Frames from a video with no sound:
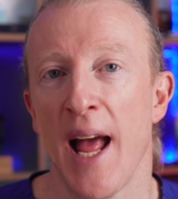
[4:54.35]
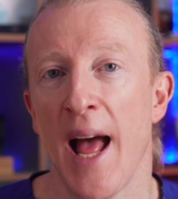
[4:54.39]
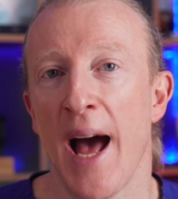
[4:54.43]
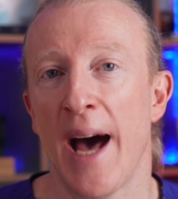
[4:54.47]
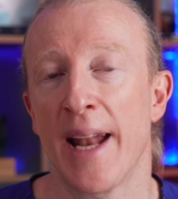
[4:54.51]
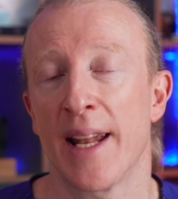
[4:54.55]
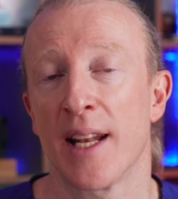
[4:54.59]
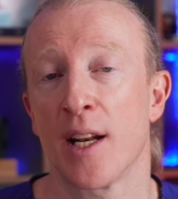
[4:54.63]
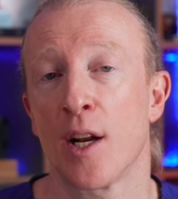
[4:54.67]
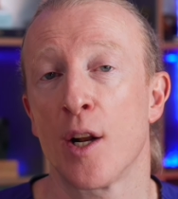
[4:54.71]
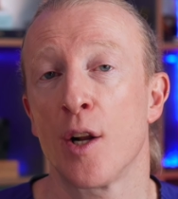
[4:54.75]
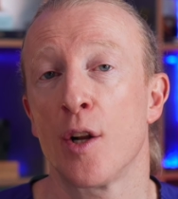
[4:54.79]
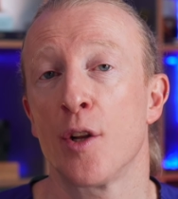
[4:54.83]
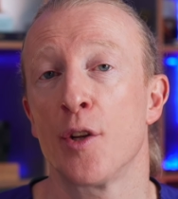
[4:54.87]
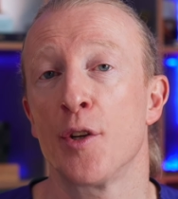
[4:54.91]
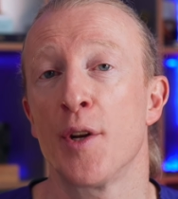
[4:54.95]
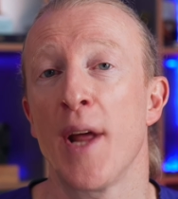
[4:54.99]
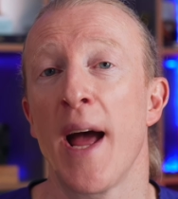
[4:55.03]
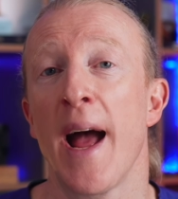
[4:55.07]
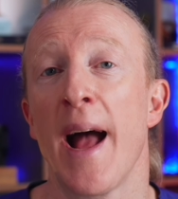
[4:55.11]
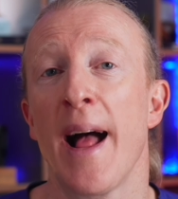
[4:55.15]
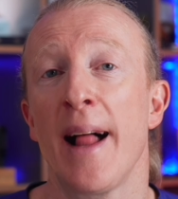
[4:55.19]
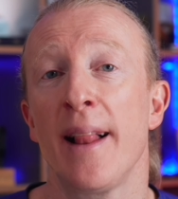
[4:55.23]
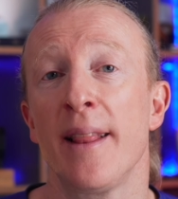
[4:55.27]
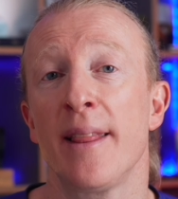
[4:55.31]
and include
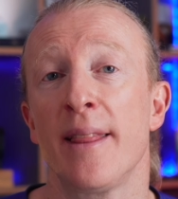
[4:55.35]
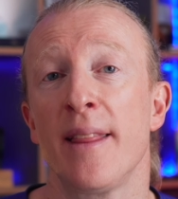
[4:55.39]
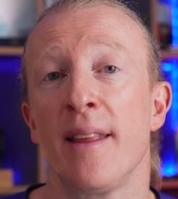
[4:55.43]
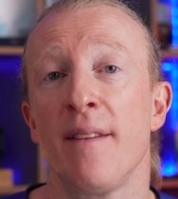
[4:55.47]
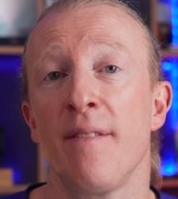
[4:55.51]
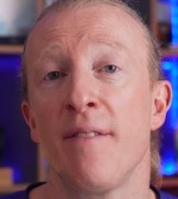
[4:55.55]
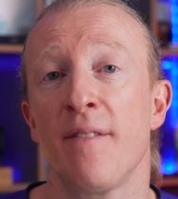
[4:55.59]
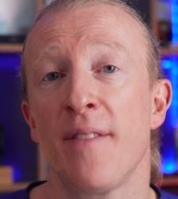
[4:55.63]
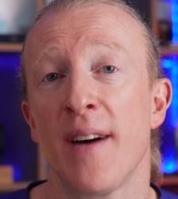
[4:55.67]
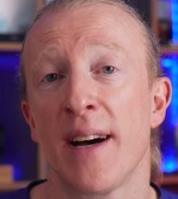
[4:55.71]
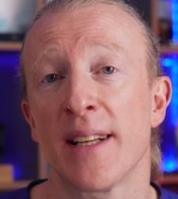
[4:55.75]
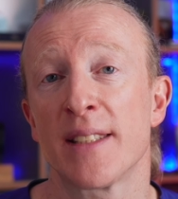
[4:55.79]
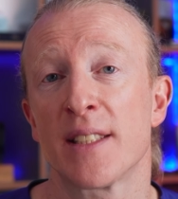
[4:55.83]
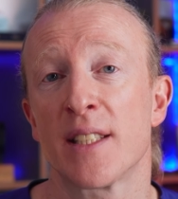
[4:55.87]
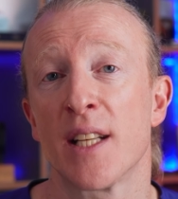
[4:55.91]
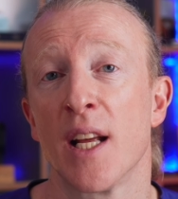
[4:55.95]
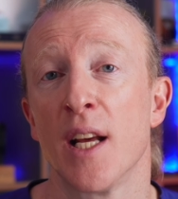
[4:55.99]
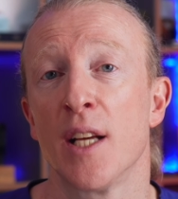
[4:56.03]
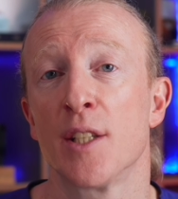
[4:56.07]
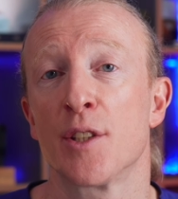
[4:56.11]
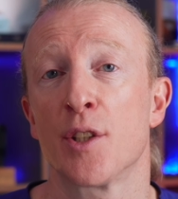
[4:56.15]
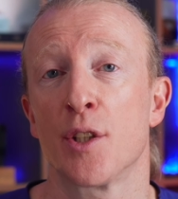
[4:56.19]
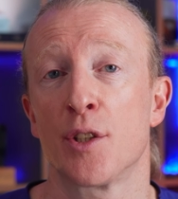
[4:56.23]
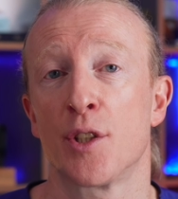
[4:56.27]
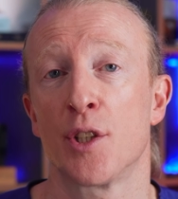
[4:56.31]
healthy fats
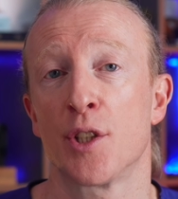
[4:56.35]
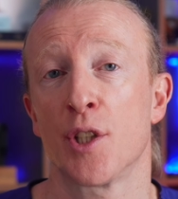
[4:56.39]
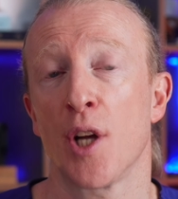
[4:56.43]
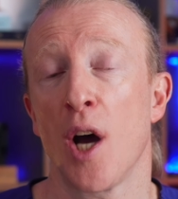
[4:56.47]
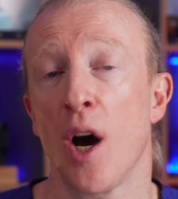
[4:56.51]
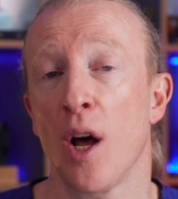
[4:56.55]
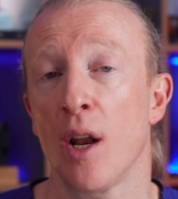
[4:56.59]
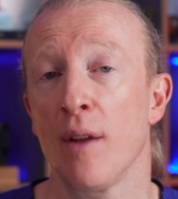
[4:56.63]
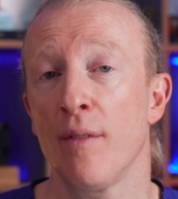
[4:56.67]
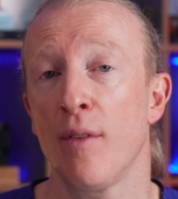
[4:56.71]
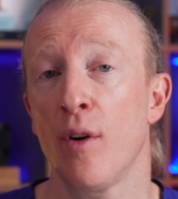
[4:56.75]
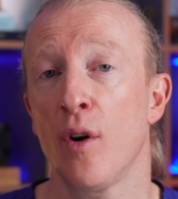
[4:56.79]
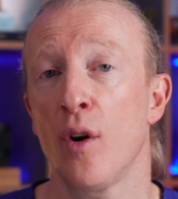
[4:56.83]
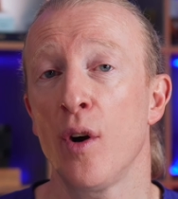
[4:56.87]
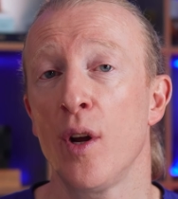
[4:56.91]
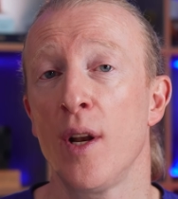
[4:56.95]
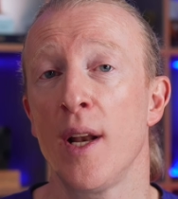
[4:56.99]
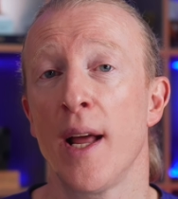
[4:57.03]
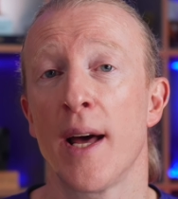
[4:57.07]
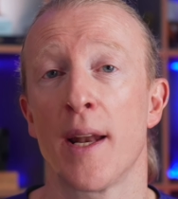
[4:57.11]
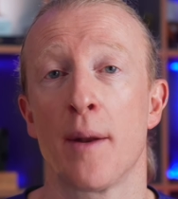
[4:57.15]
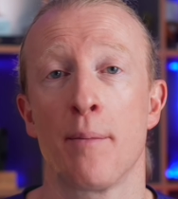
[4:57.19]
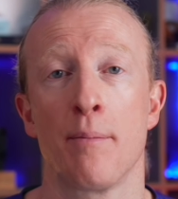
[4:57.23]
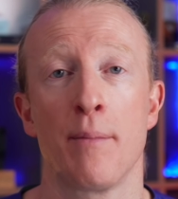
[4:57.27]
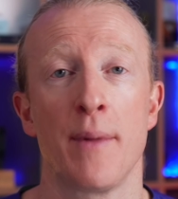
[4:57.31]
such as olive oil
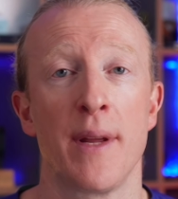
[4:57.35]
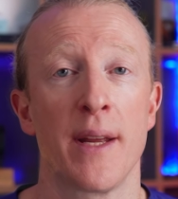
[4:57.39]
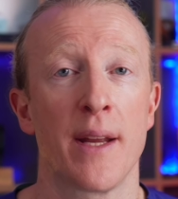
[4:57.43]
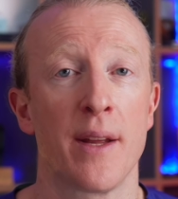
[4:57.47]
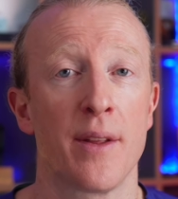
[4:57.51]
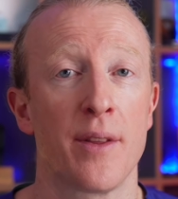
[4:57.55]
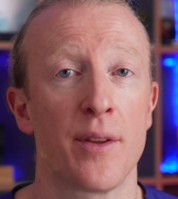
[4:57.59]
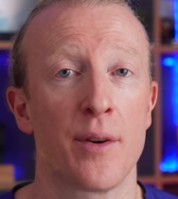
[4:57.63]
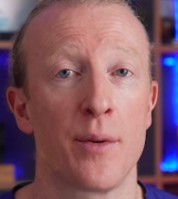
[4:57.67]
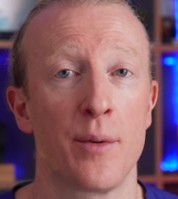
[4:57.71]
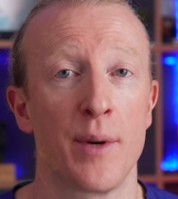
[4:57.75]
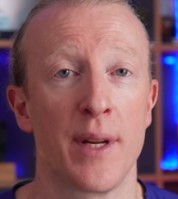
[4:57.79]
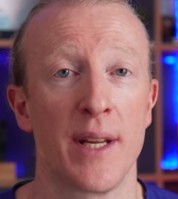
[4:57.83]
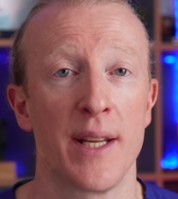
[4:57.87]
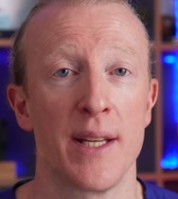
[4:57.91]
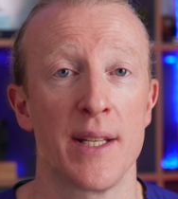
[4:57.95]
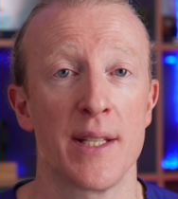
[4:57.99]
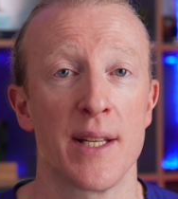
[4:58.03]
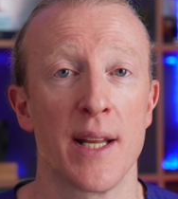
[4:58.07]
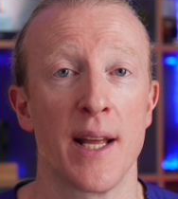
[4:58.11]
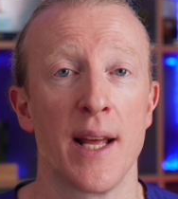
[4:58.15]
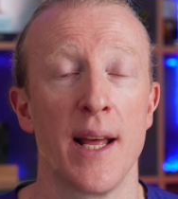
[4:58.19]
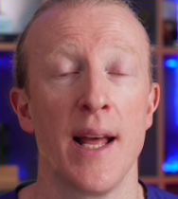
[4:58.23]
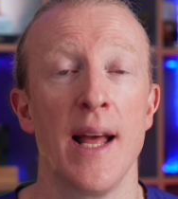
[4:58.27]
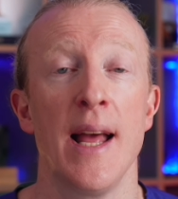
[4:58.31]
and omega-3s.